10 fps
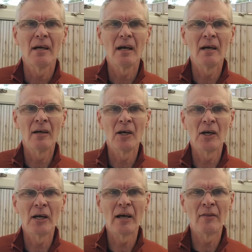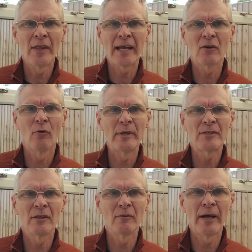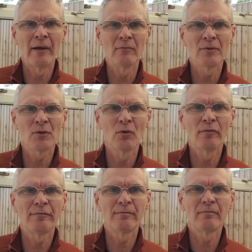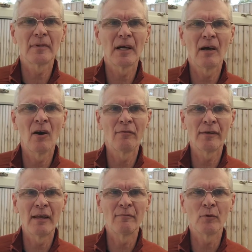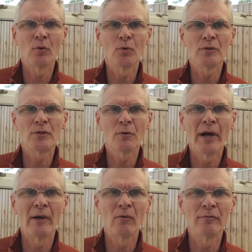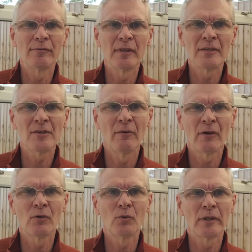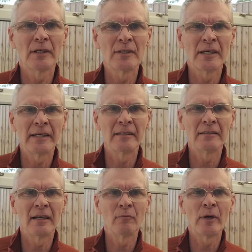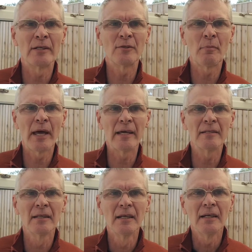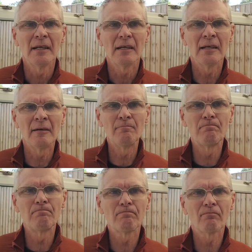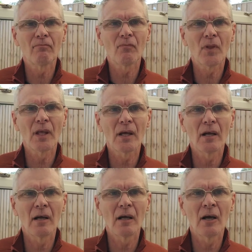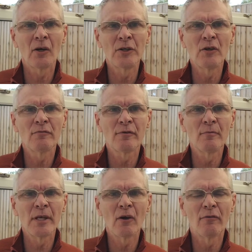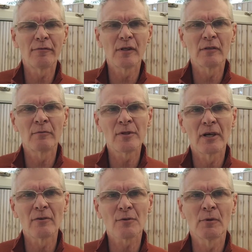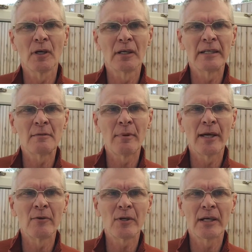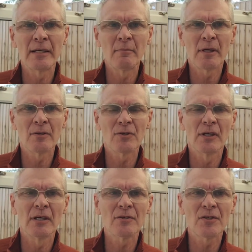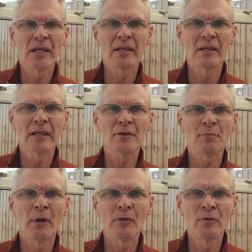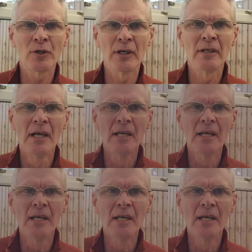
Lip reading: and that got me till around sort of 11:30, 11:45, so I called it a day and went to bed. I knew from the off that the results were likely to be okay, because a single exposure,